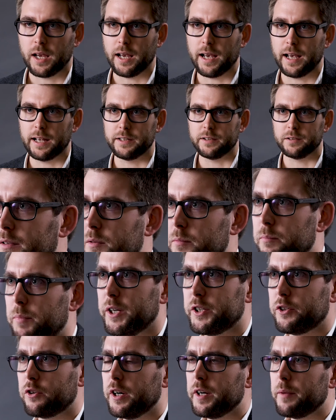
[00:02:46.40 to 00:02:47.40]
And
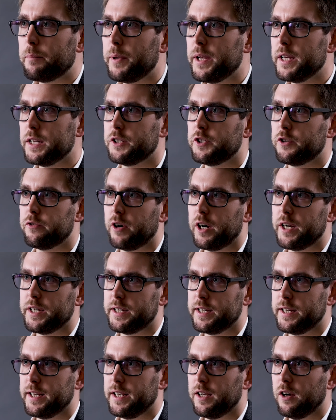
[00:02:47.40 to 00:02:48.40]
by trying to pitch your
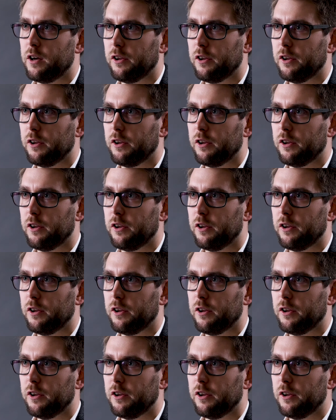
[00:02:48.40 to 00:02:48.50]
idea